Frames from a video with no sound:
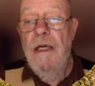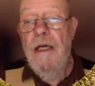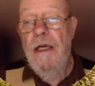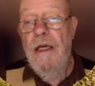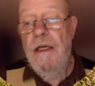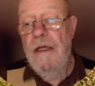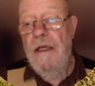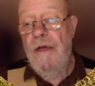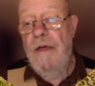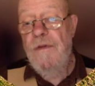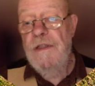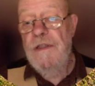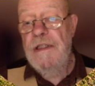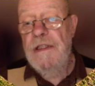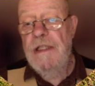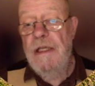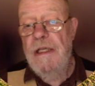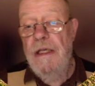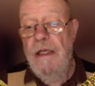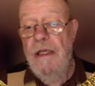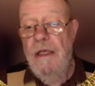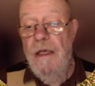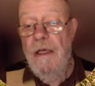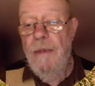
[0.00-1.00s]
and
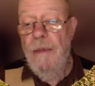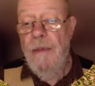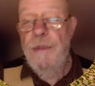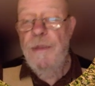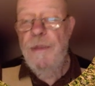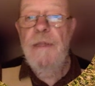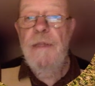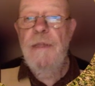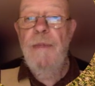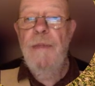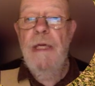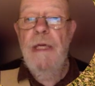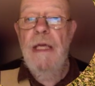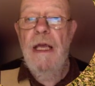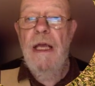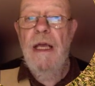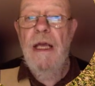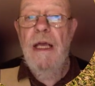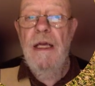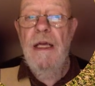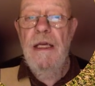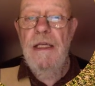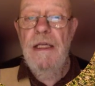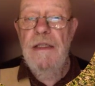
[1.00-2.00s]
obviously Buttermere
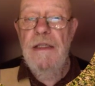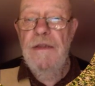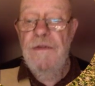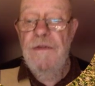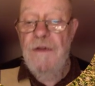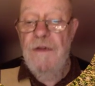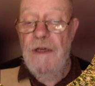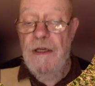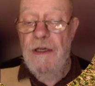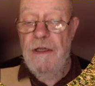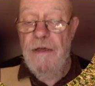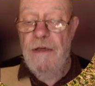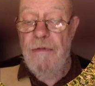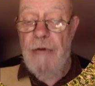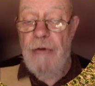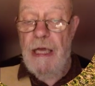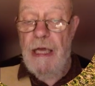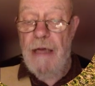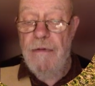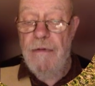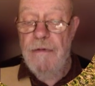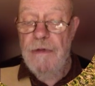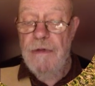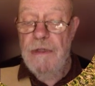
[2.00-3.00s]
is further
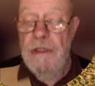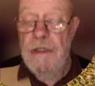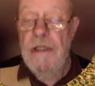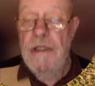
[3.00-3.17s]
round.